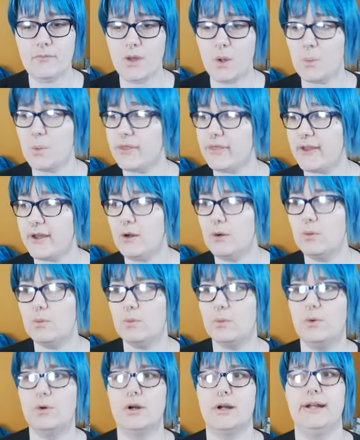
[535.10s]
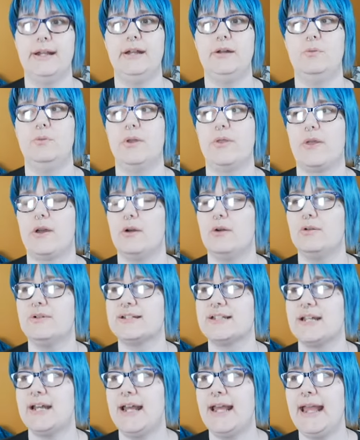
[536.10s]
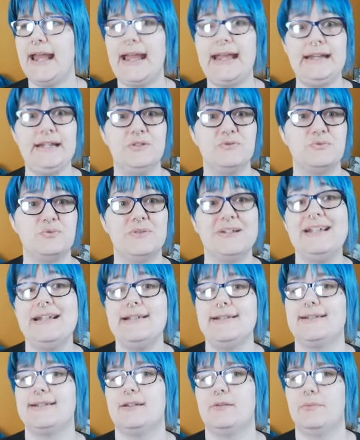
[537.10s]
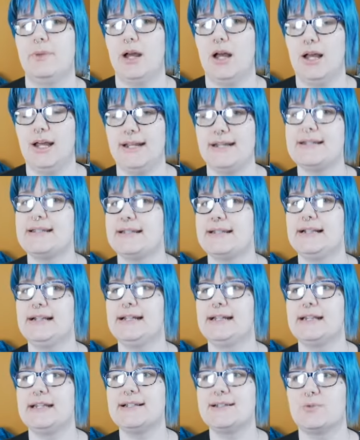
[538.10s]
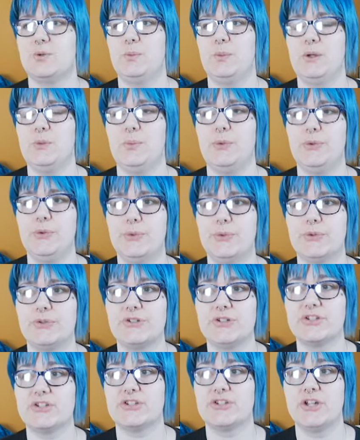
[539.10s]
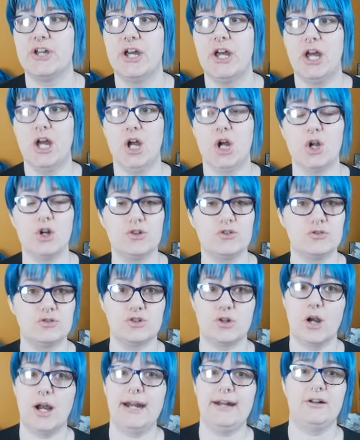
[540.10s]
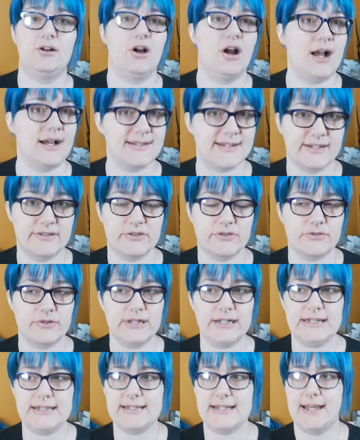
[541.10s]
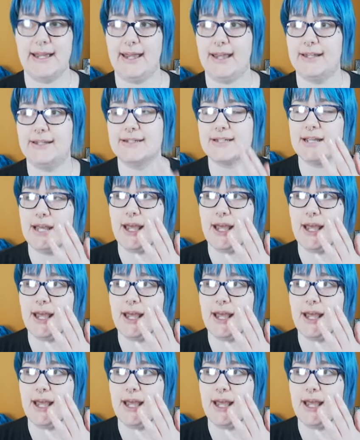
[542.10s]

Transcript: without warning, without any reason behind it. Like, these were people who were just trying to cross a street, and